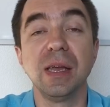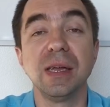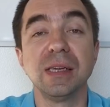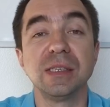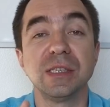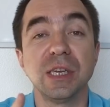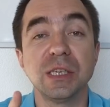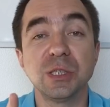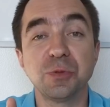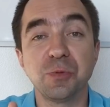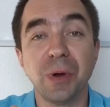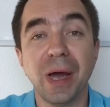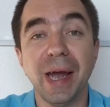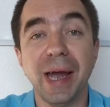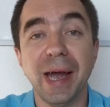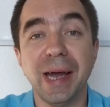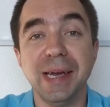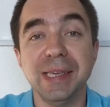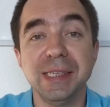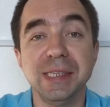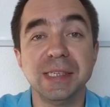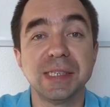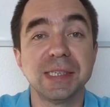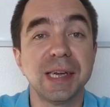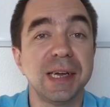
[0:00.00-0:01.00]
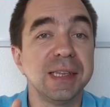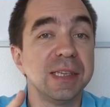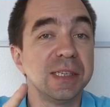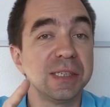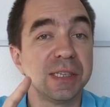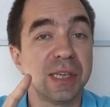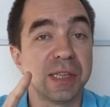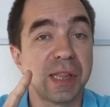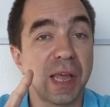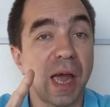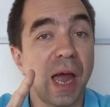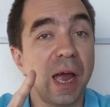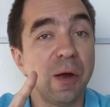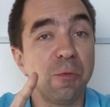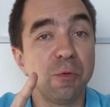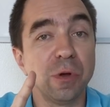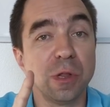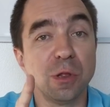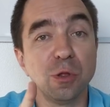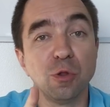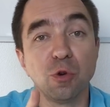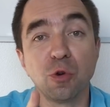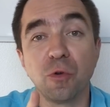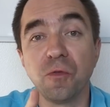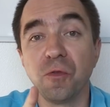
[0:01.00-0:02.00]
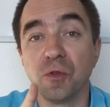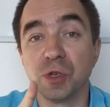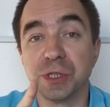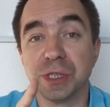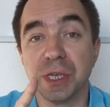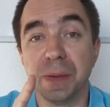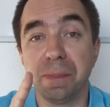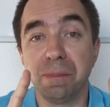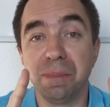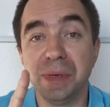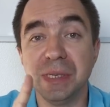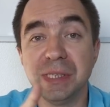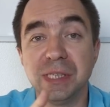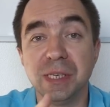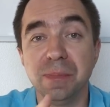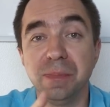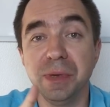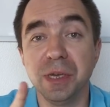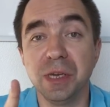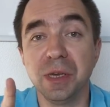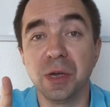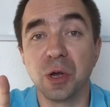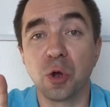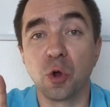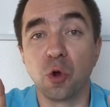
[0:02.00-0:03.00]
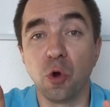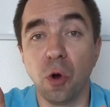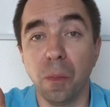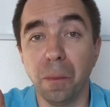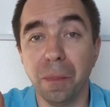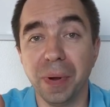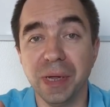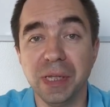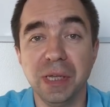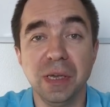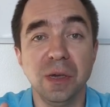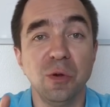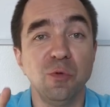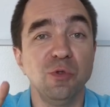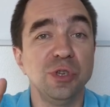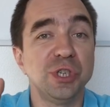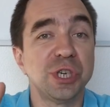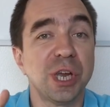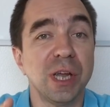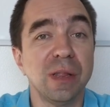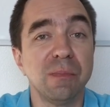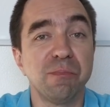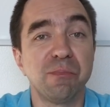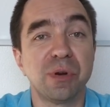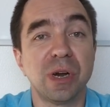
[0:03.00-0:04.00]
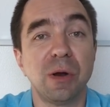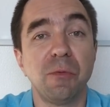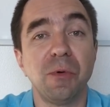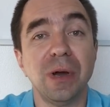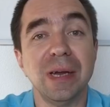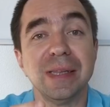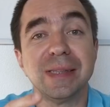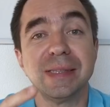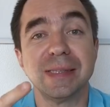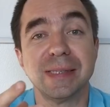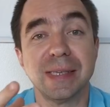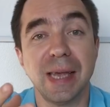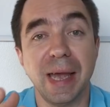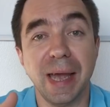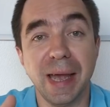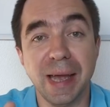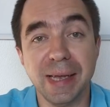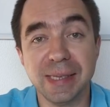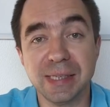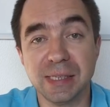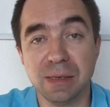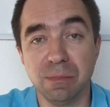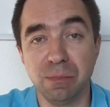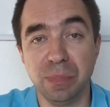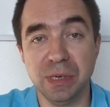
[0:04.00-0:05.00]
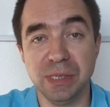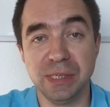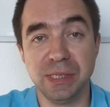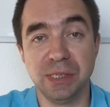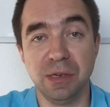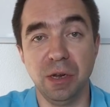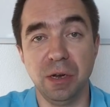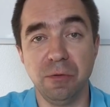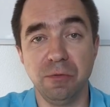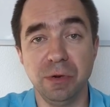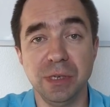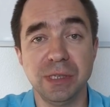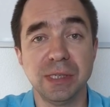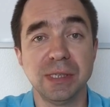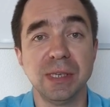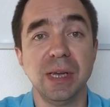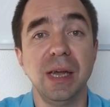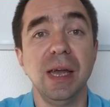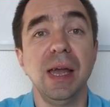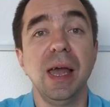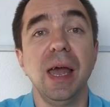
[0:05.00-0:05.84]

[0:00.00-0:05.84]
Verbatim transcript: That's why I decided that I will look for the PCB company which can provide the assembly service